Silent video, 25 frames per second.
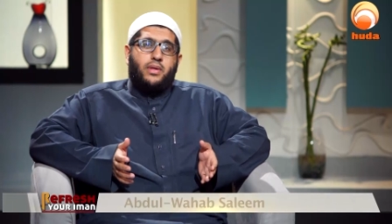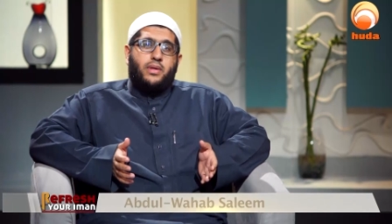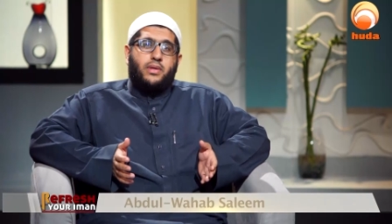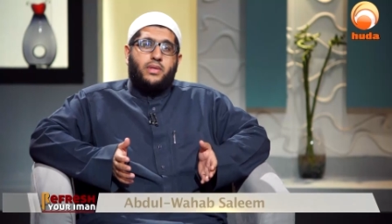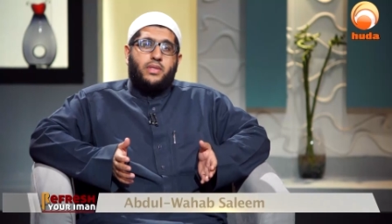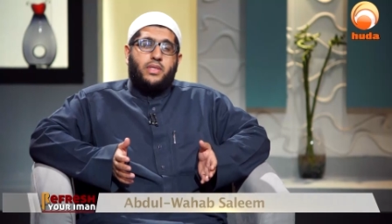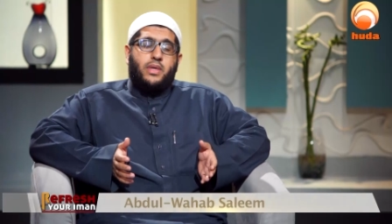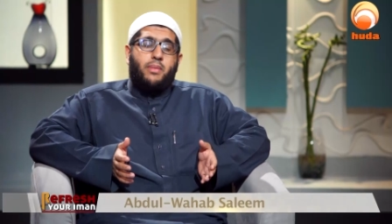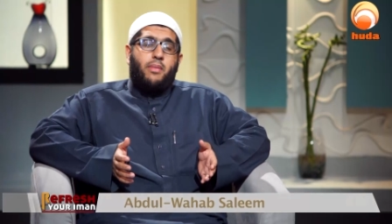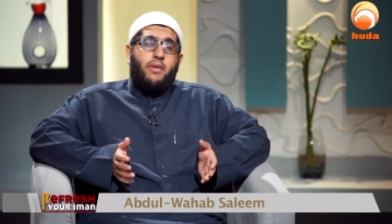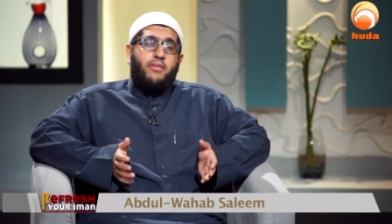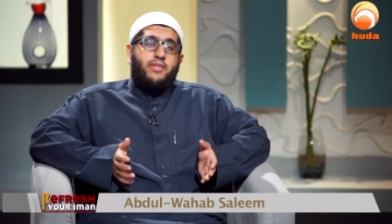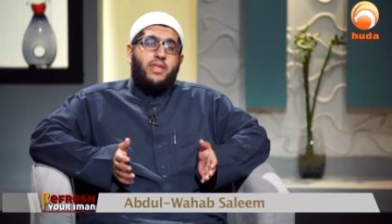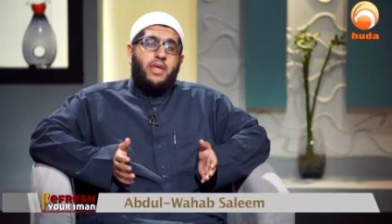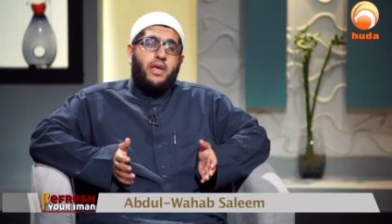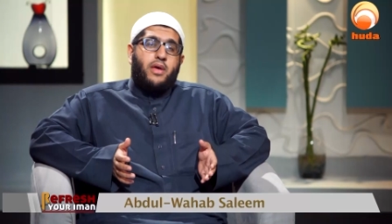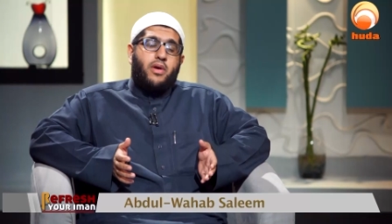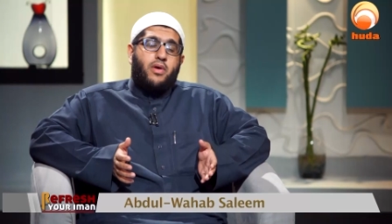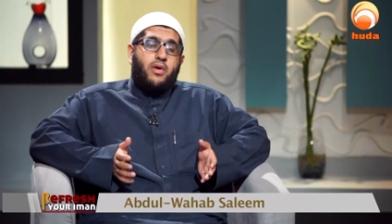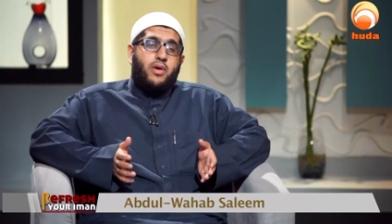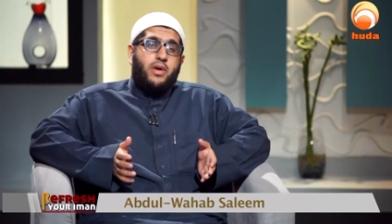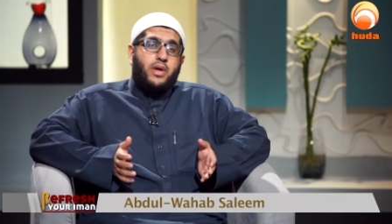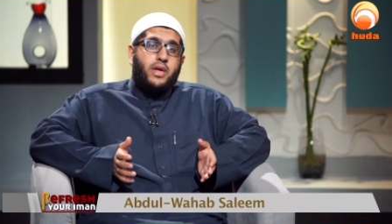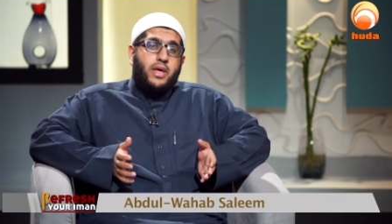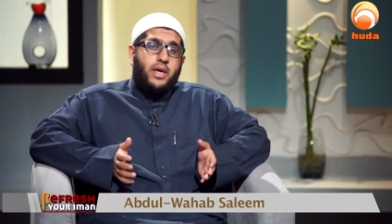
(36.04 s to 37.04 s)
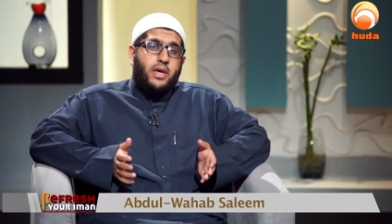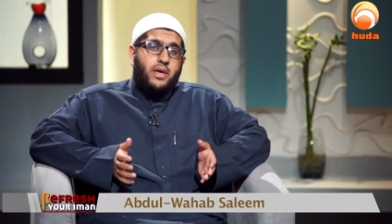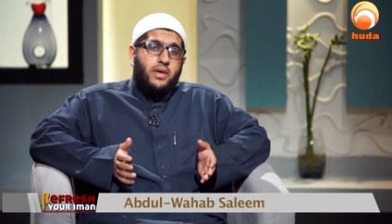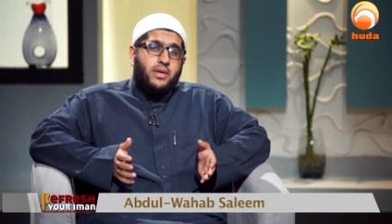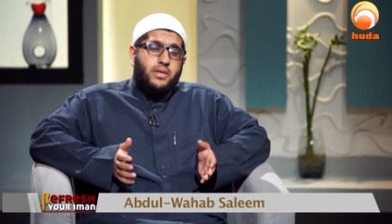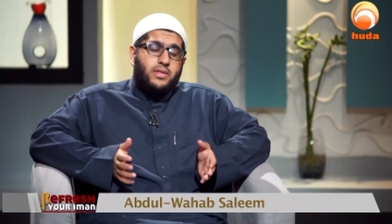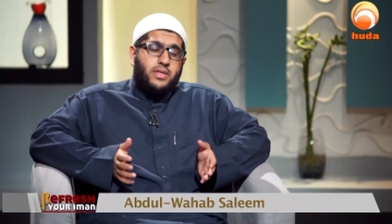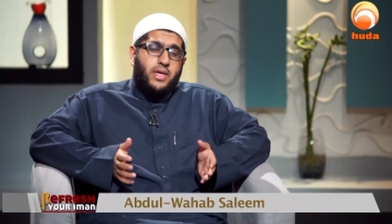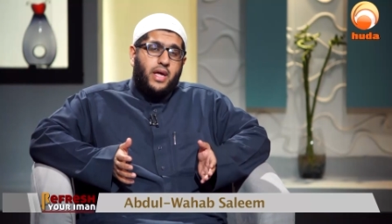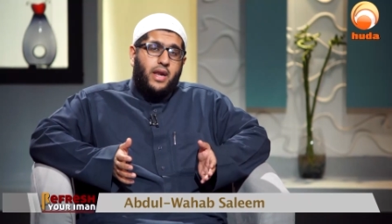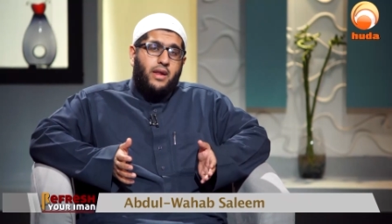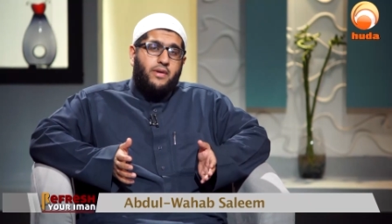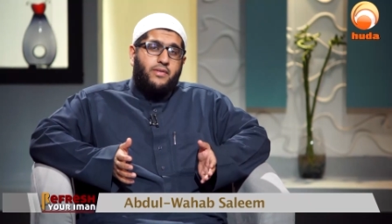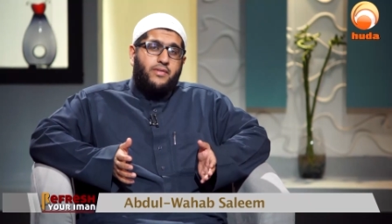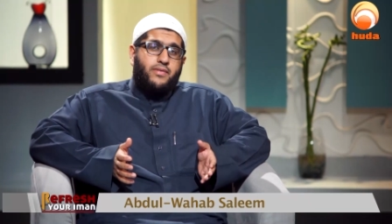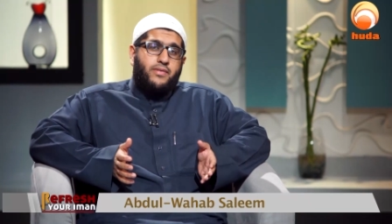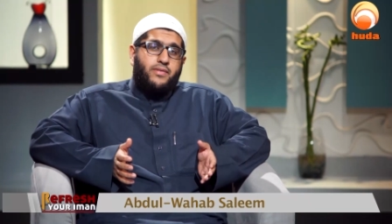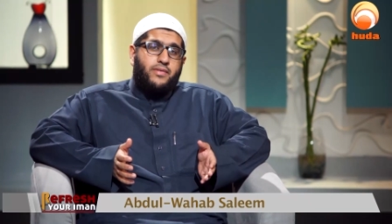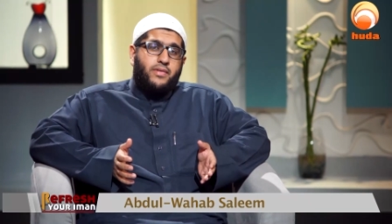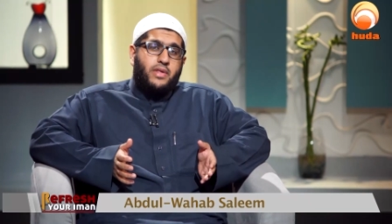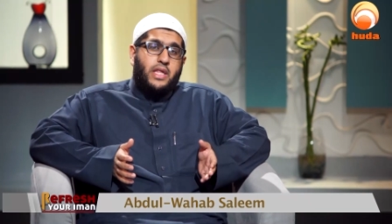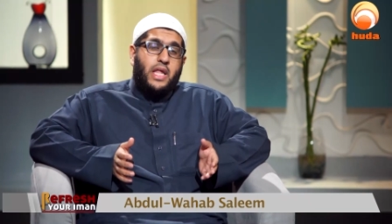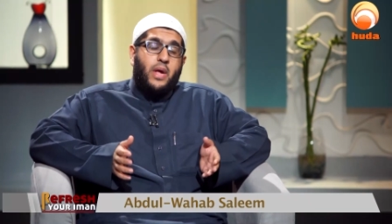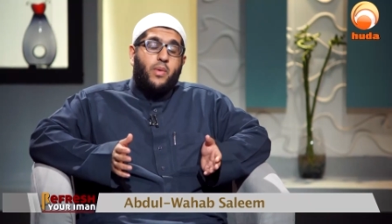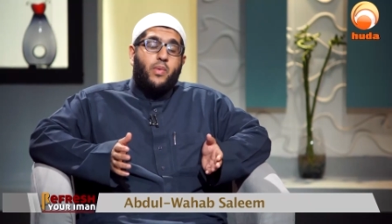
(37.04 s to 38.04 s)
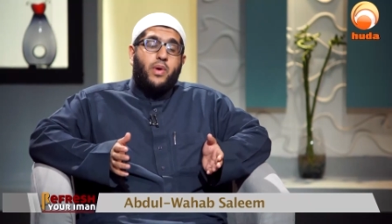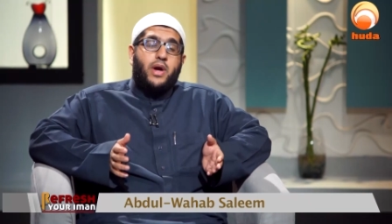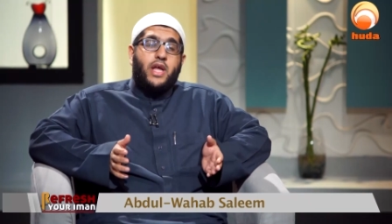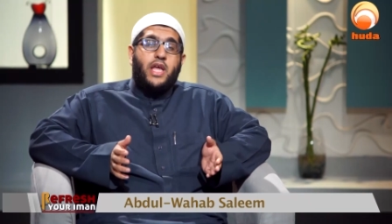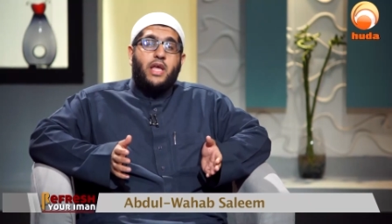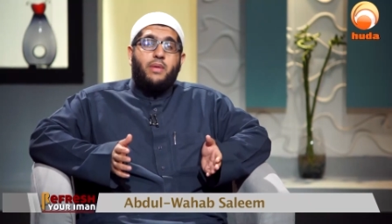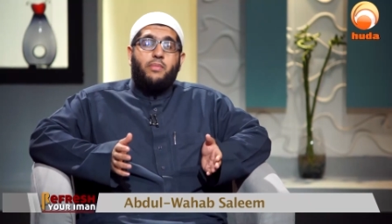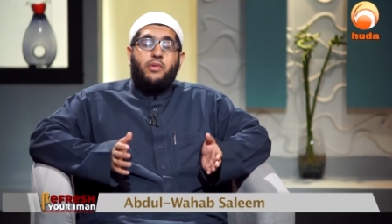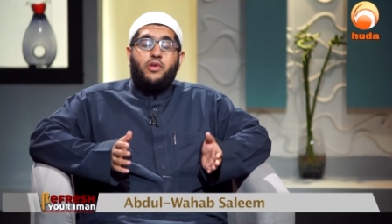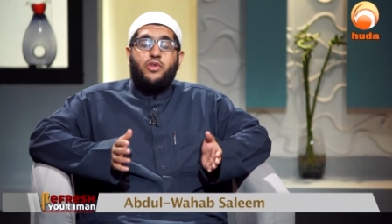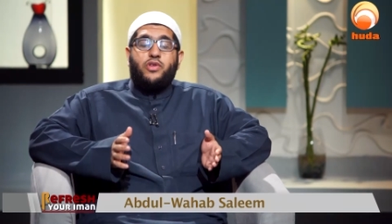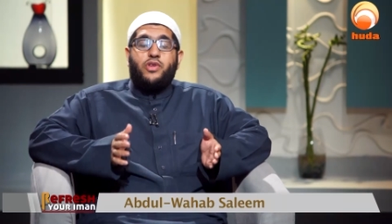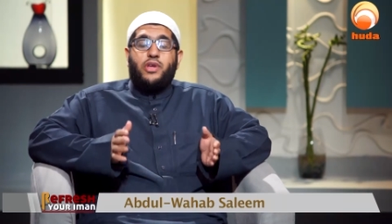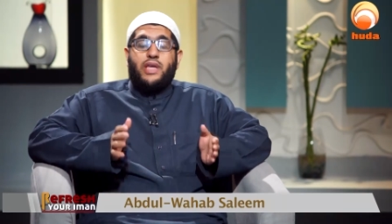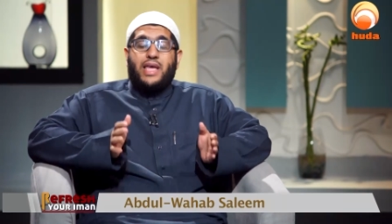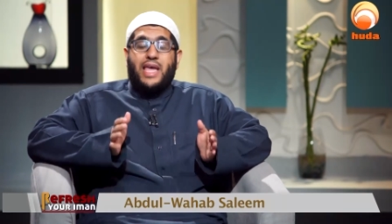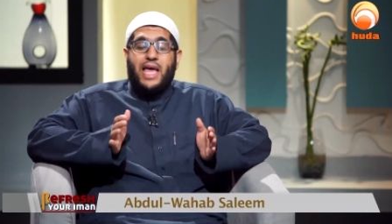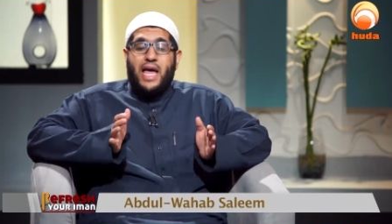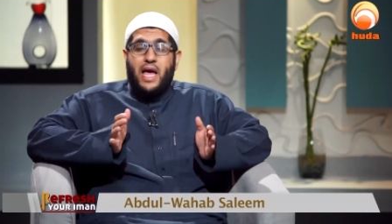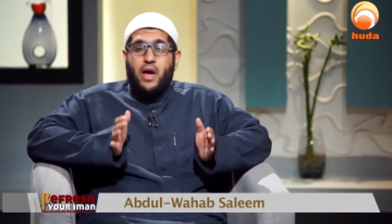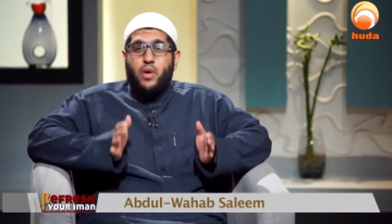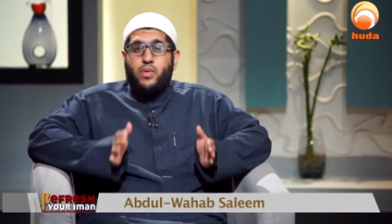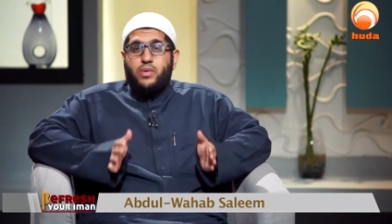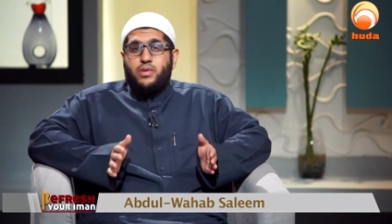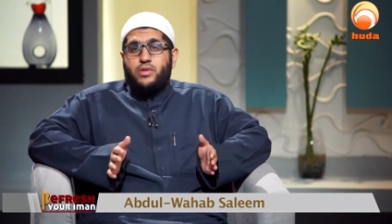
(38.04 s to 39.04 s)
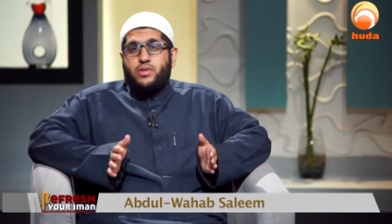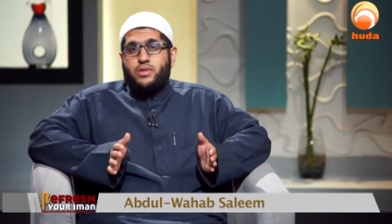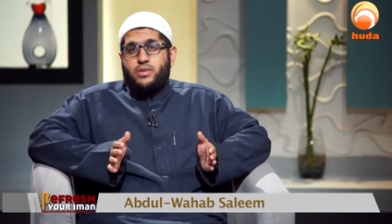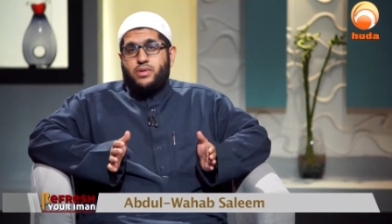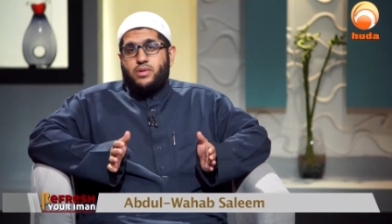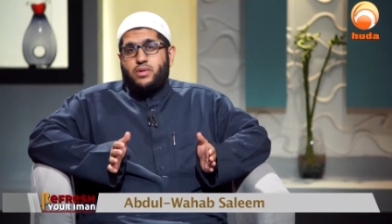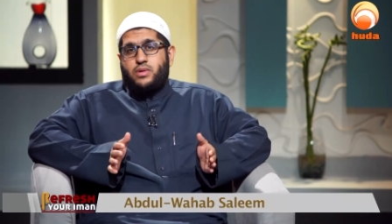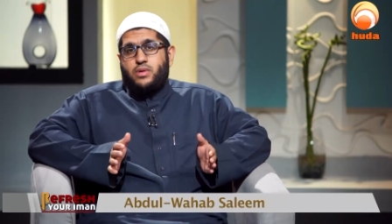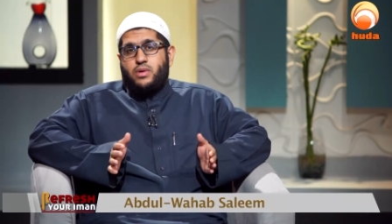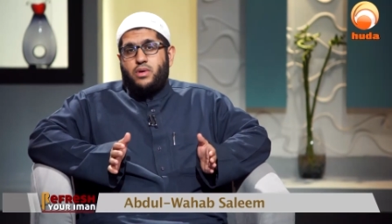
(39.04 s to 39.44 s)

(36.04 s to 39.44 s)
some of the early Salaf, they were able to count